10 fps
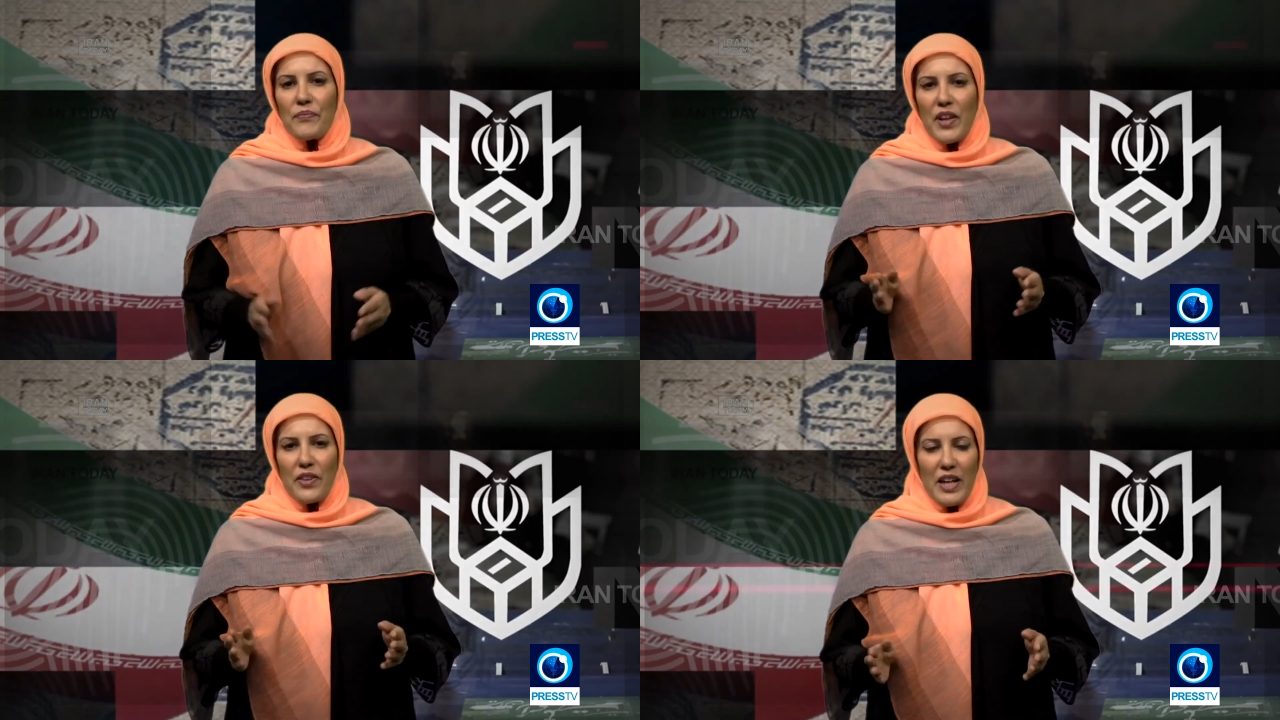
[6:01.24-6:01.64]

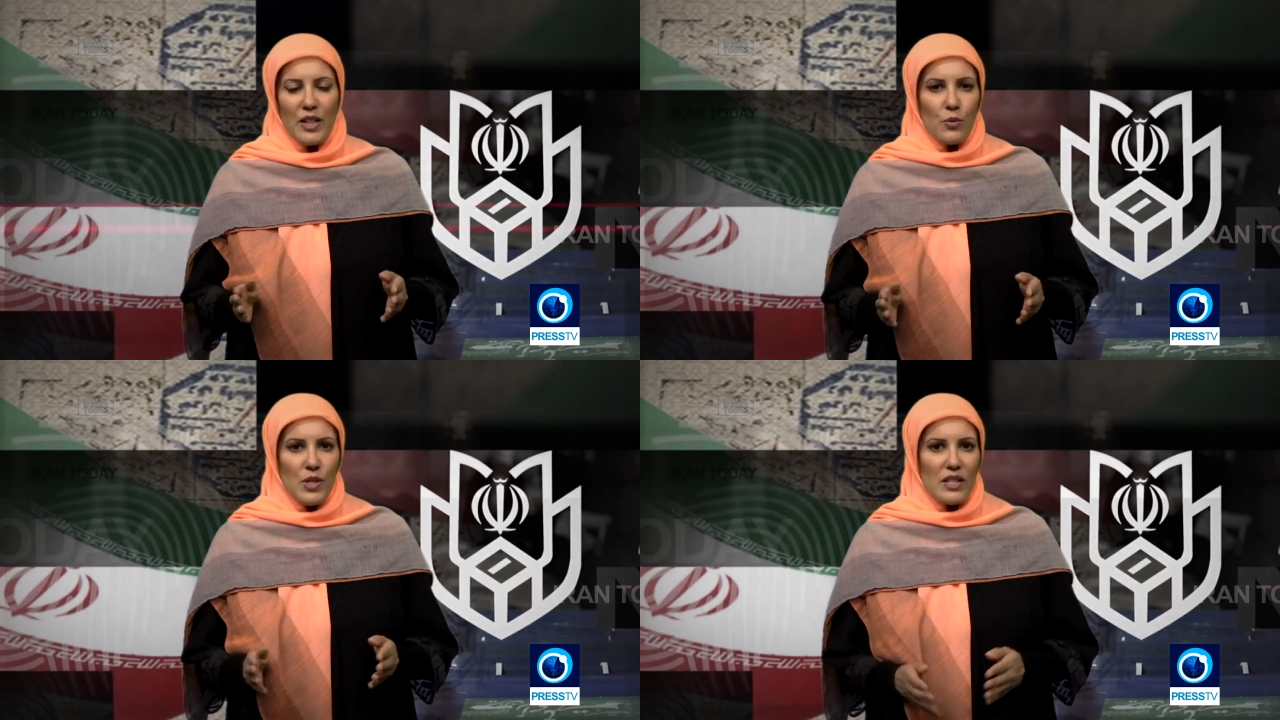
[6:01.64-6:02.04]
and
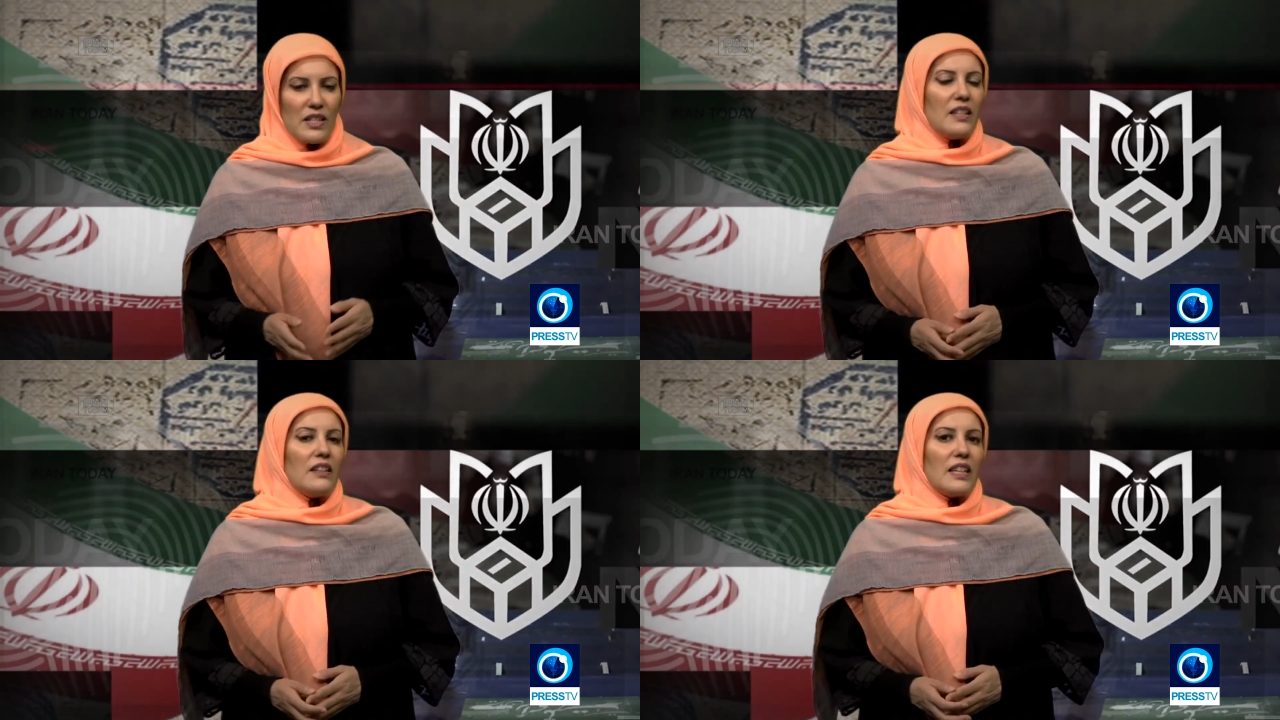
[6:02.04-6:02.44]
that was a
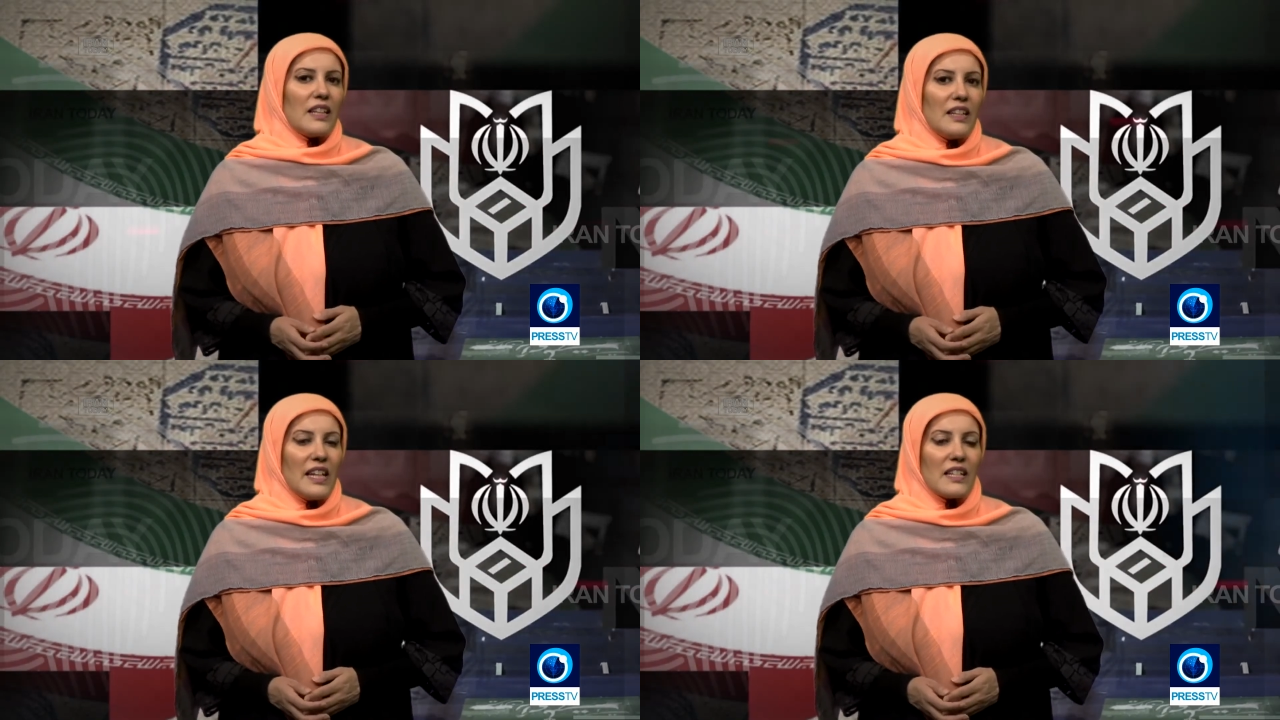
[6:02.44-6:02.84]
deal
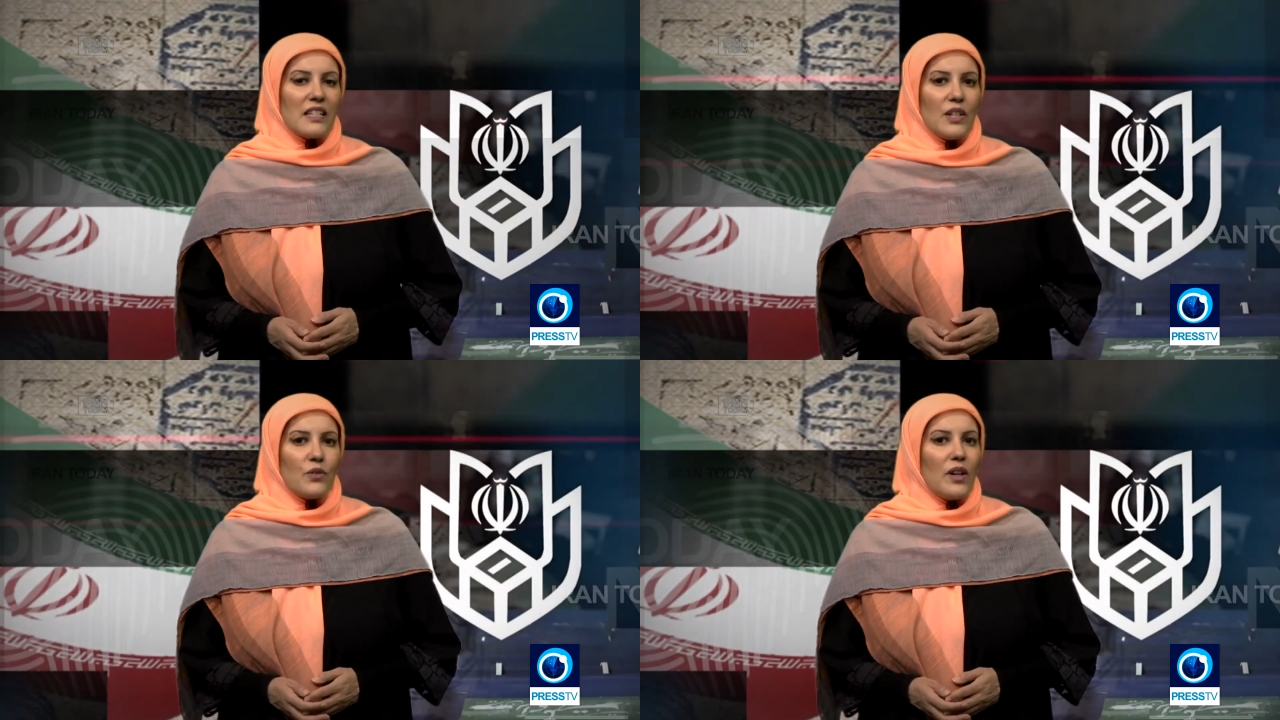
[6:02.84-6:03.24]
that laid
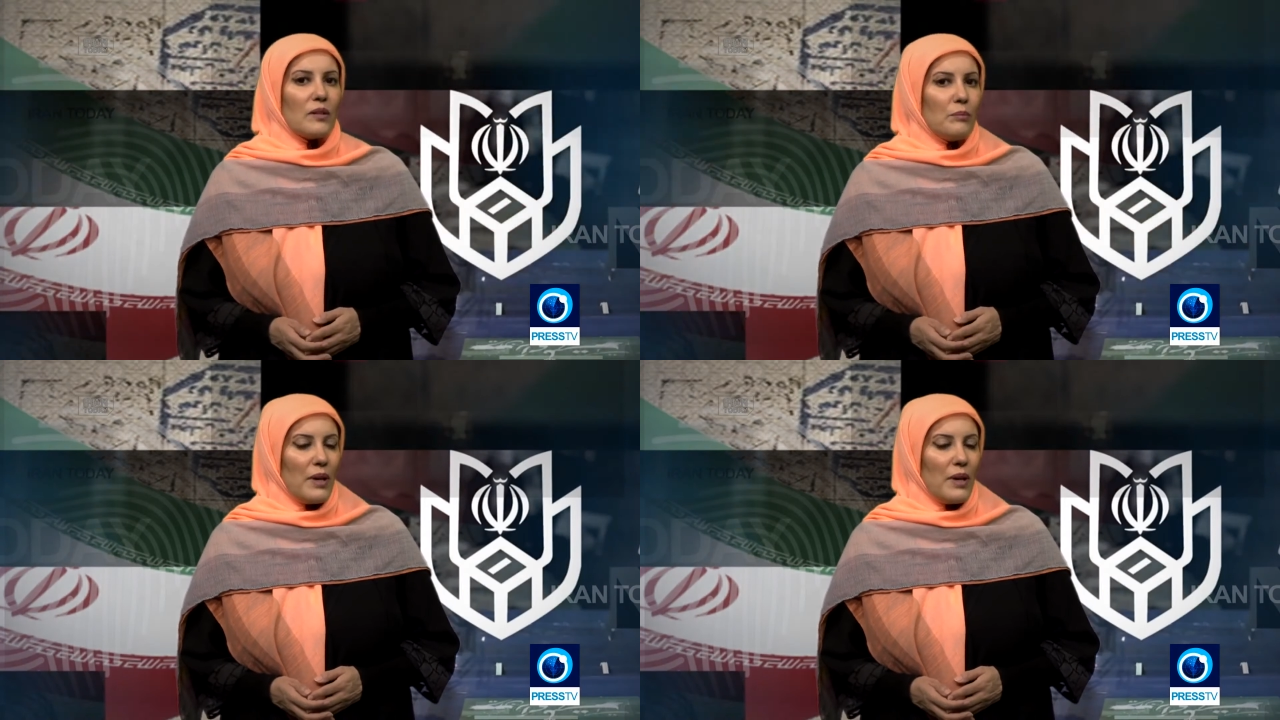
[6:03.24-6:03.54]
Iran